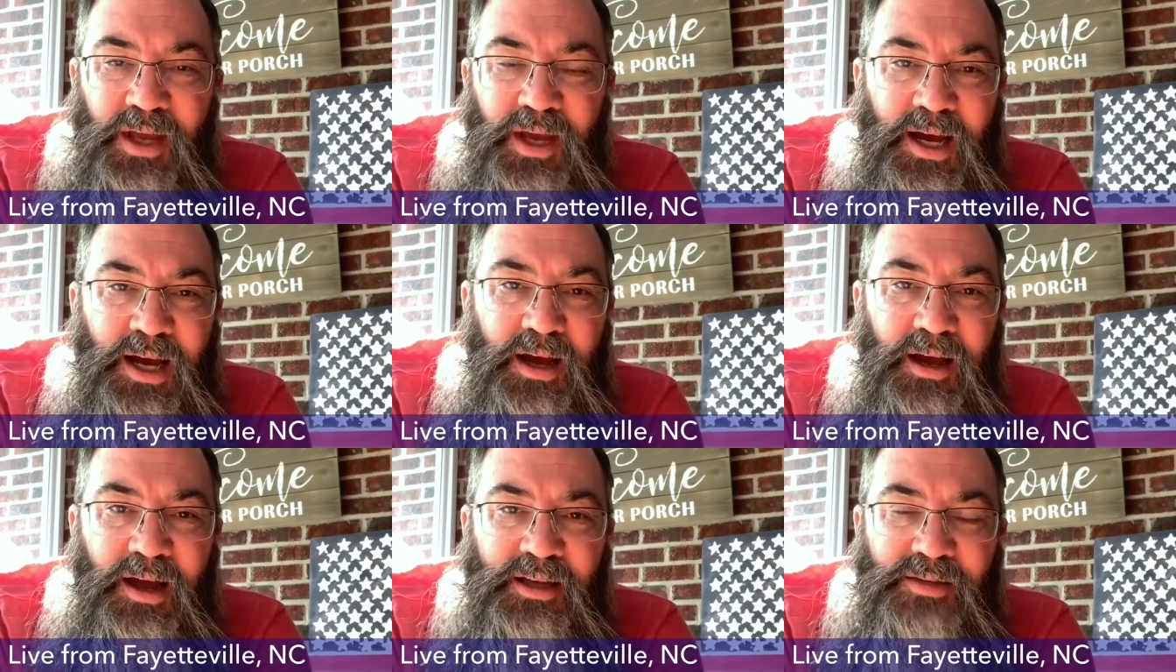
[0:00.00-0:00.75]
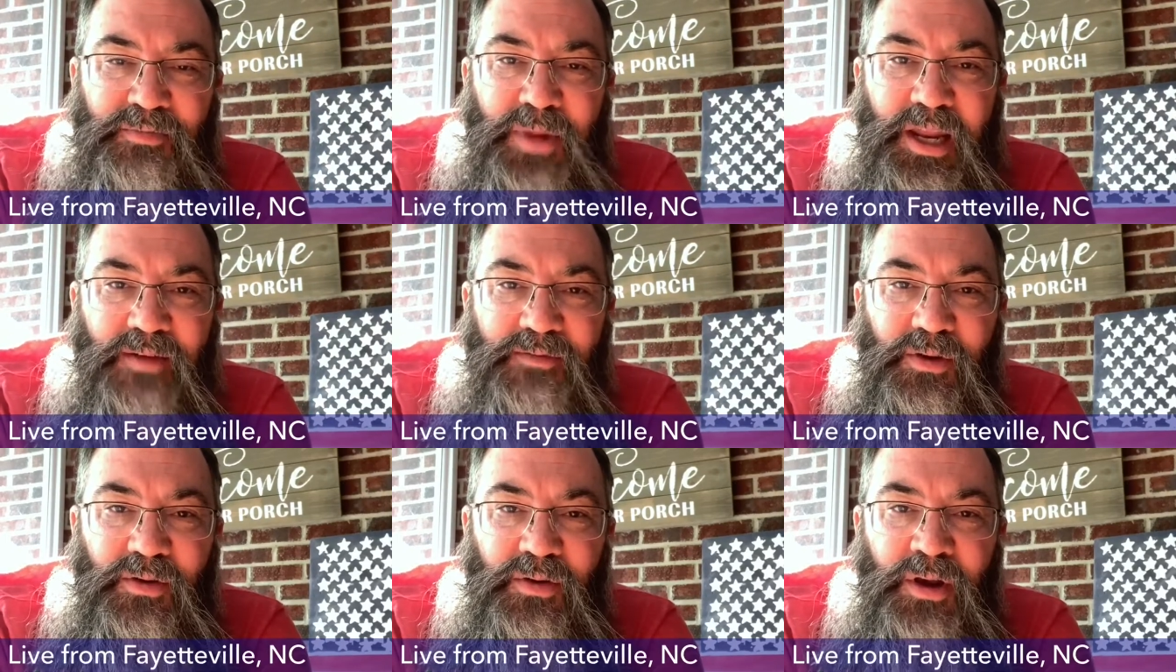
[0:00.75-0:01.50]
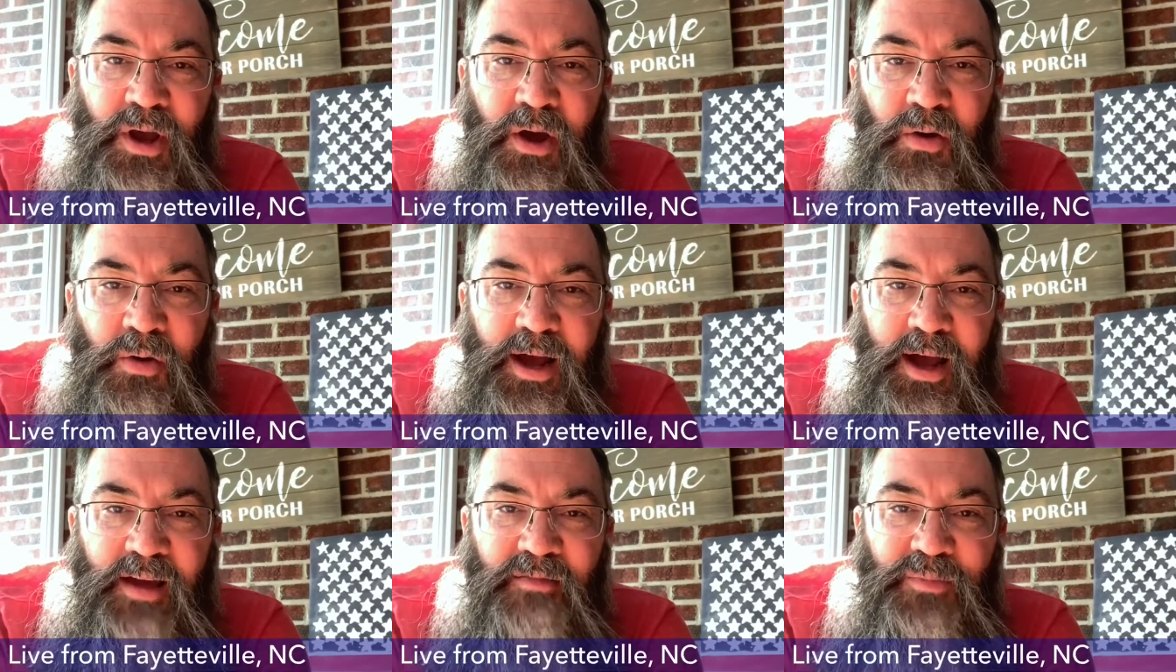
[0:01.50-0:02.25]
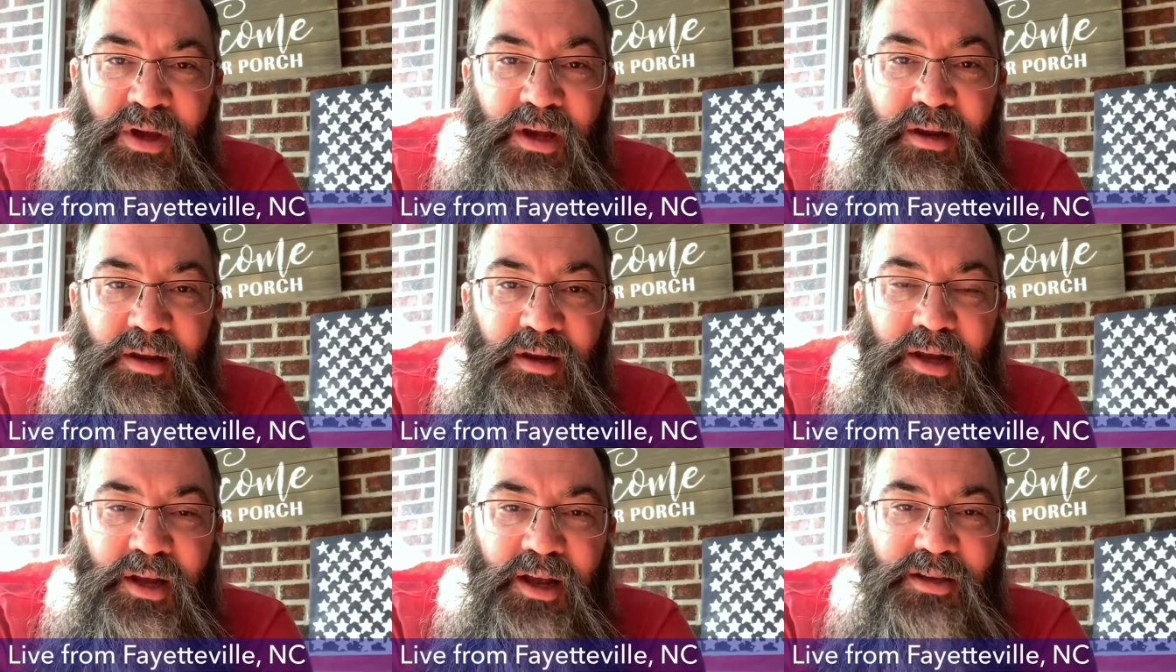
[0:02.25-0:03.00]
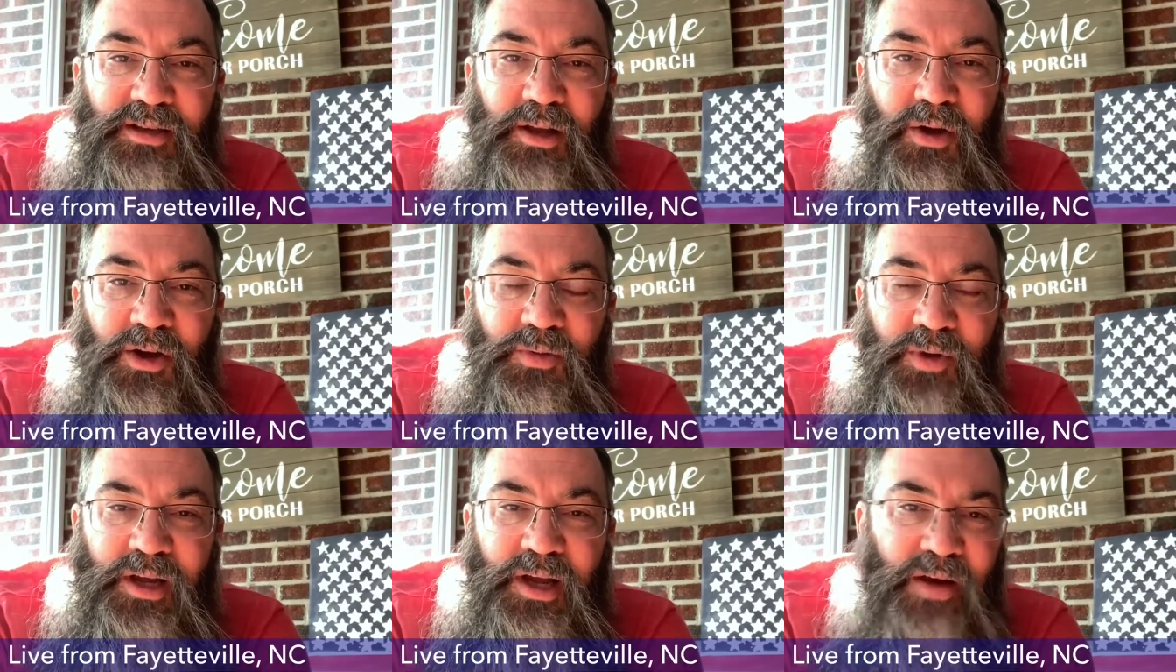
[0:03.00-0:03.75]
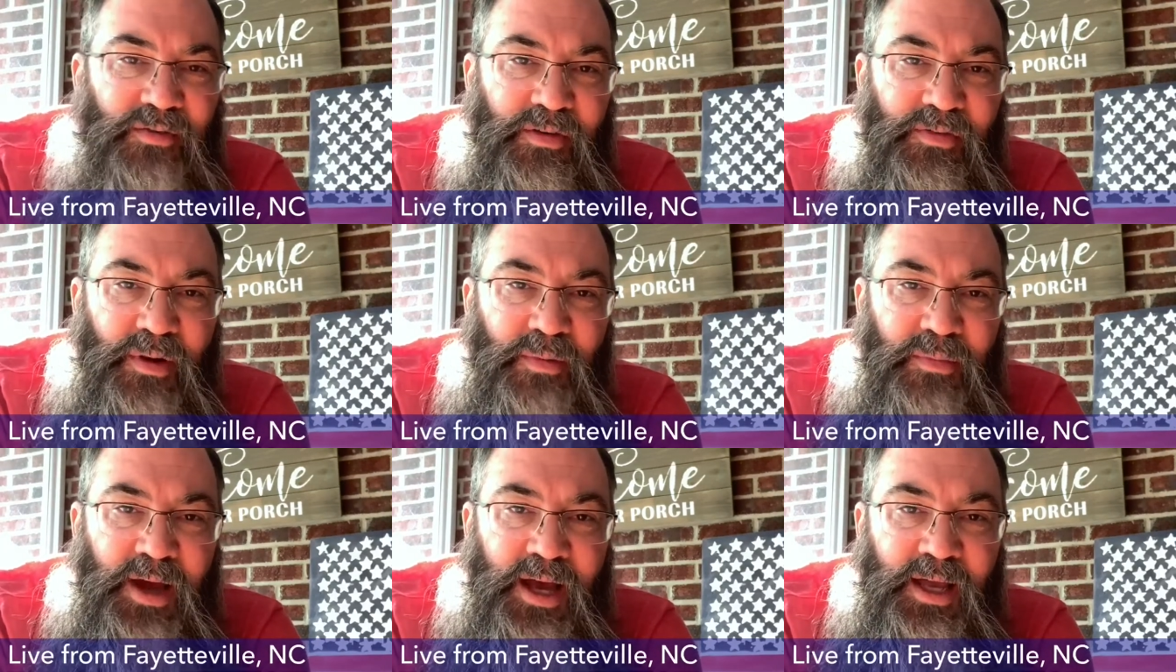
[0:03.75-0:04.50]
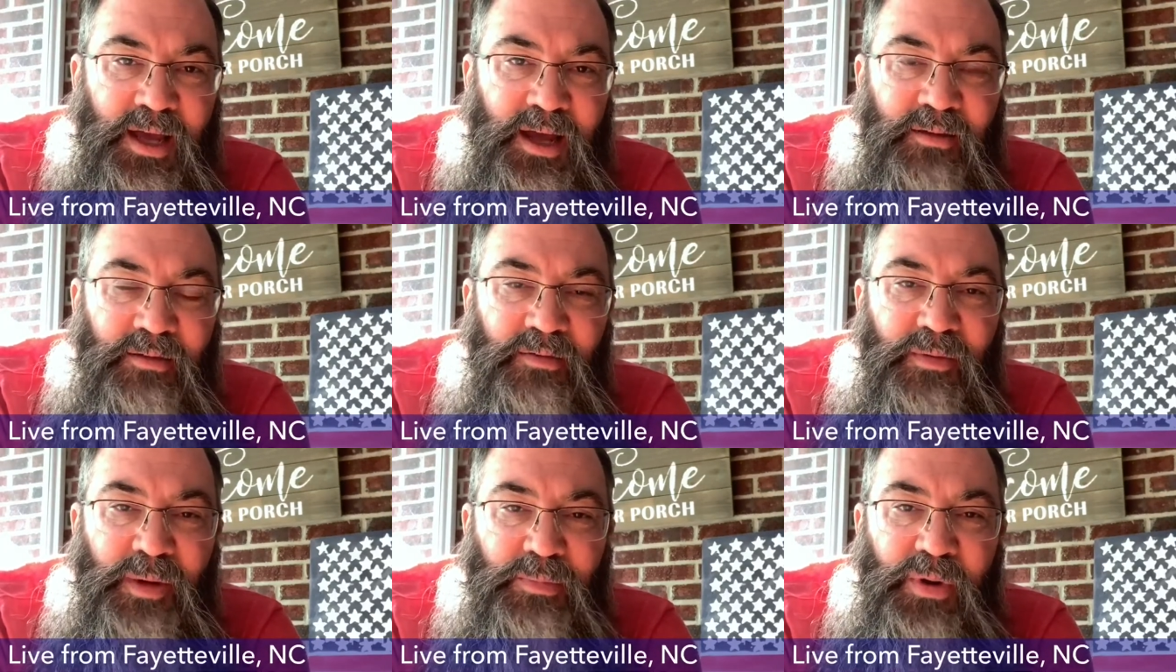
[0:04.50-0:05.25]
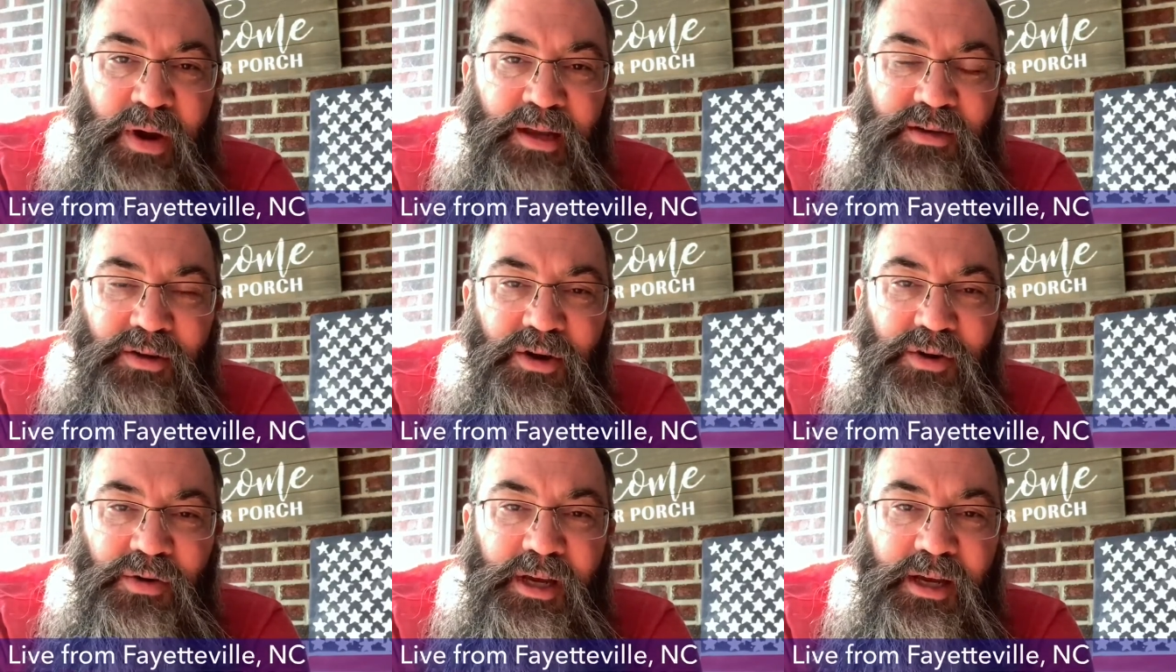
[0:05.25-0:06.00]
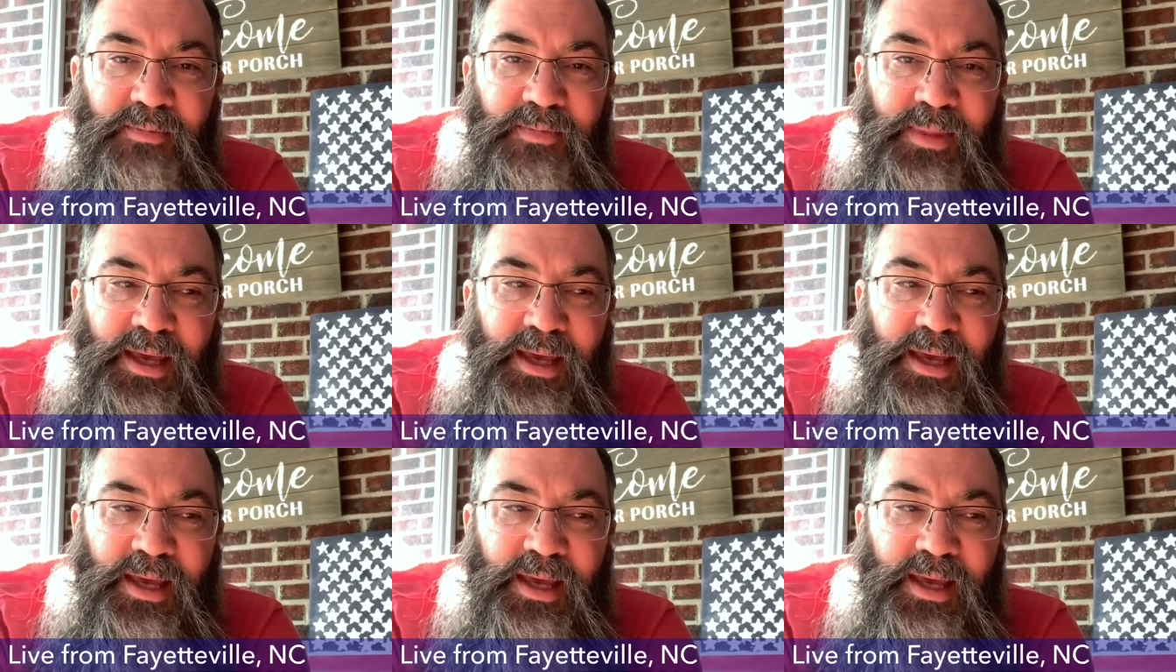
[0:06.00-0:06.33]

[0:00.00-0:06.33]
Uh, as many of you know, I have been slow to recover from my, uh, from my brain surgery